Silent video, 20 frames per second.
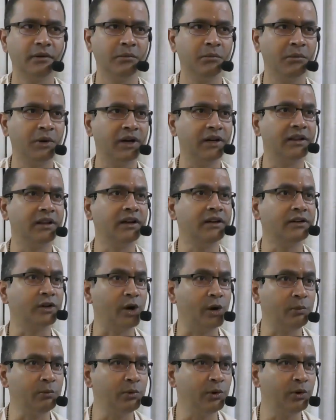But that
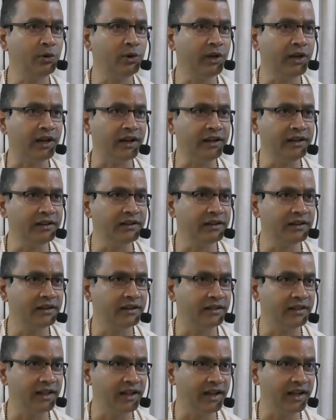compounding
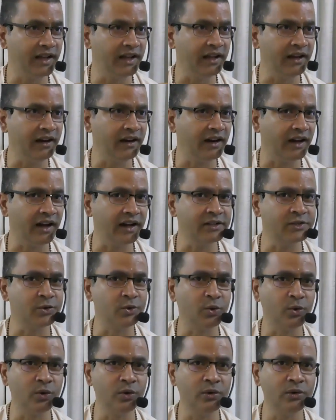there has
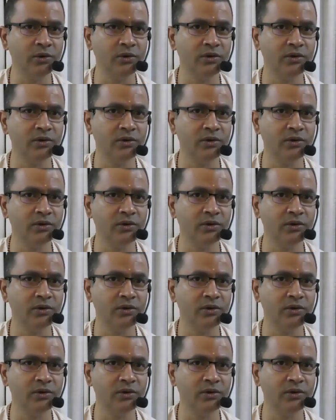no